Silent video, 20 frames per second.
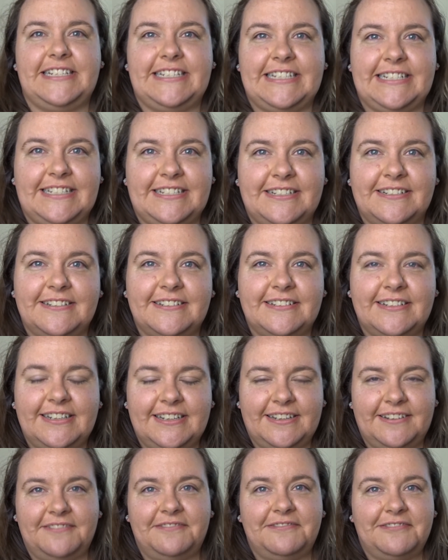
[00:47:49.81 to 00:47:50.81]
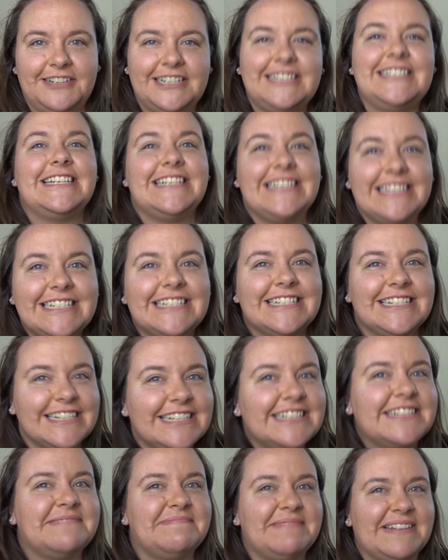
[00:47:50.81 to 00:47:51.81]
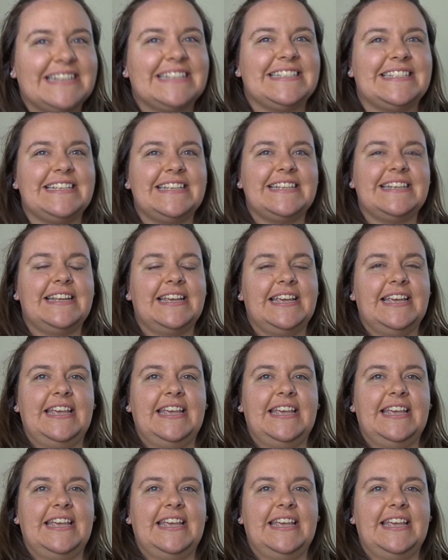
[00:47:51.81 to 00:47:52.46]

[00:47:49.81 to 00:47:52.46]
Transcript: t-shirt pattern,